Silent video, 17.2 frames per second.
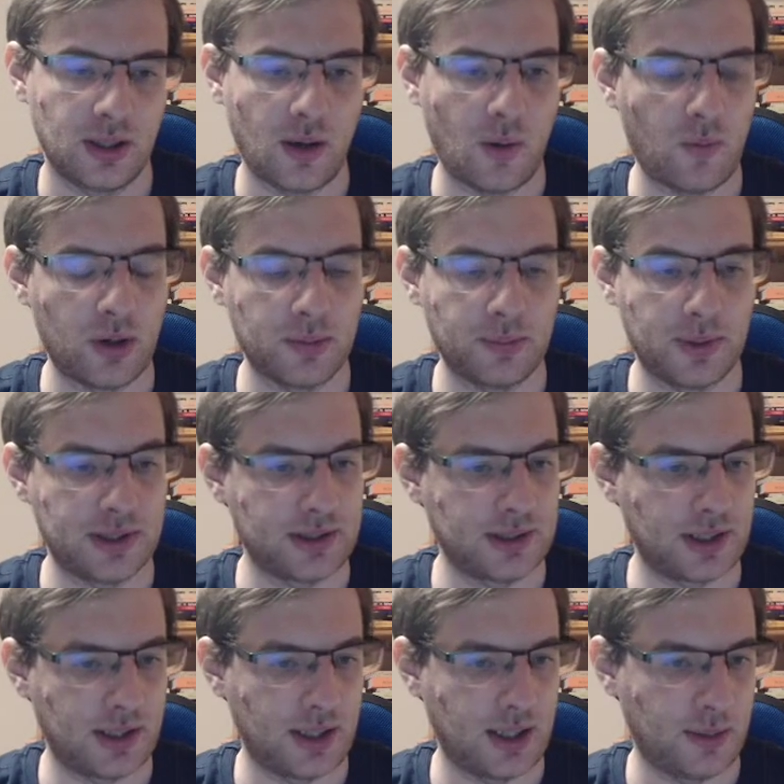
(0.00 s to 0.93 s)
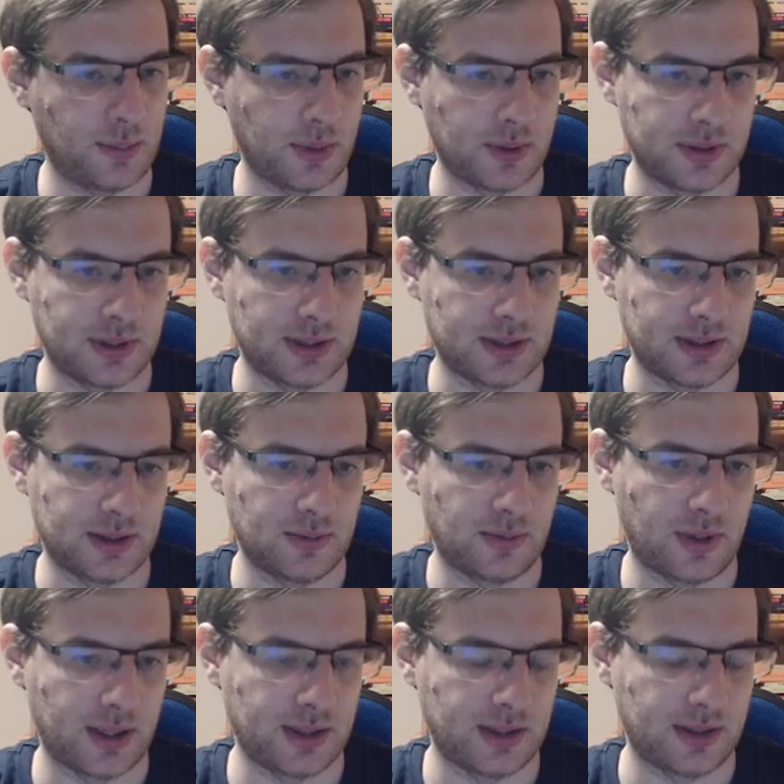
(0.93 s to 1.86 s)
What basically happens is that
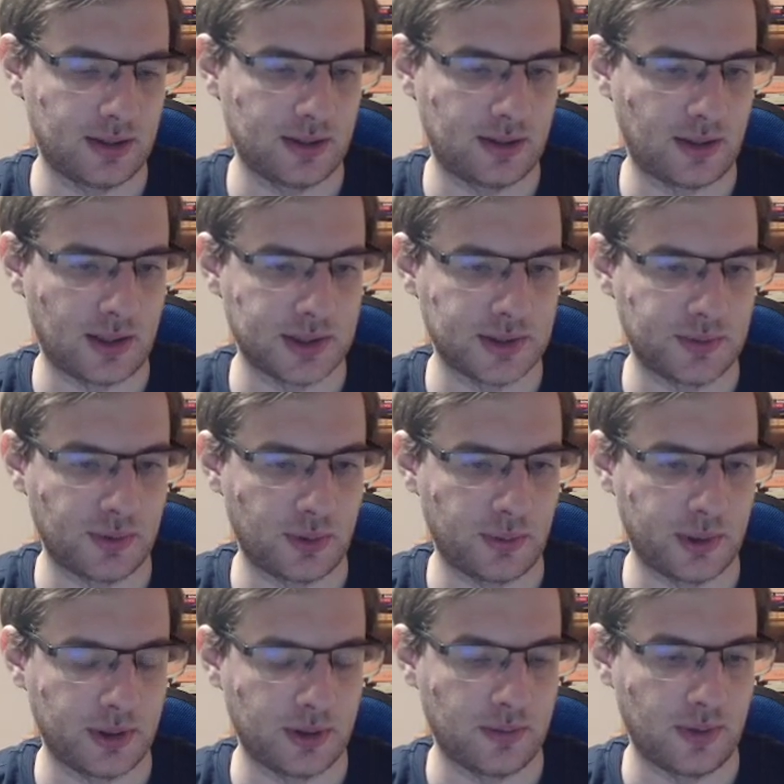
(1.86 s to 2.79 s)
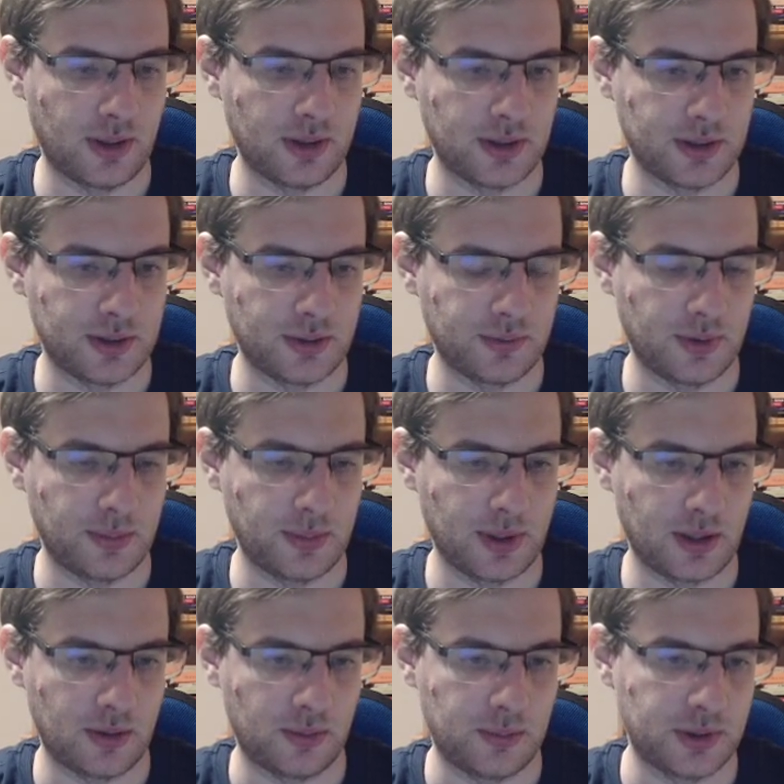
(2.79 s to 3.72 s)
white transforms the advantage of the
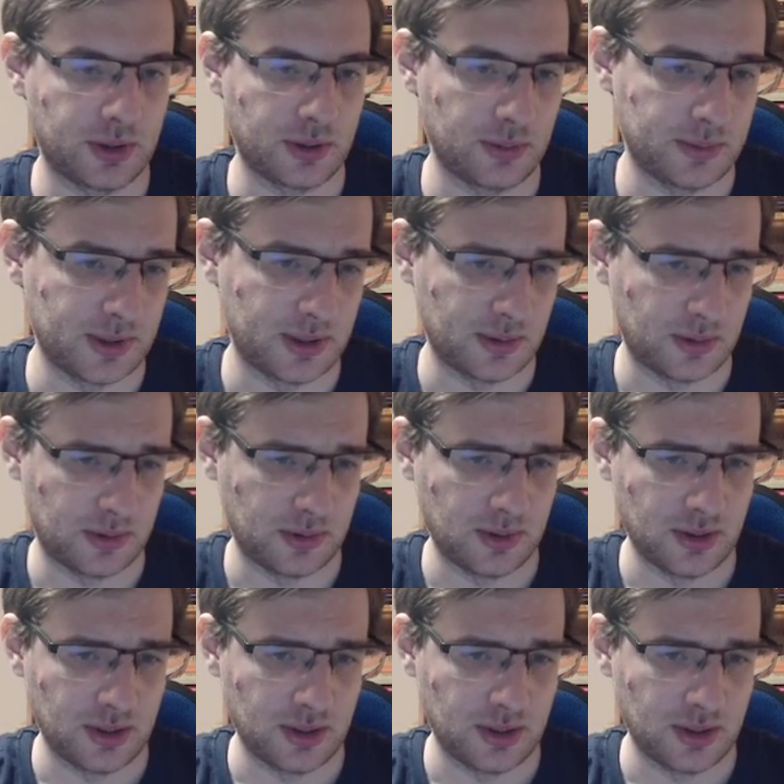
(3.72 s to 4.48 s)
pair of bishops to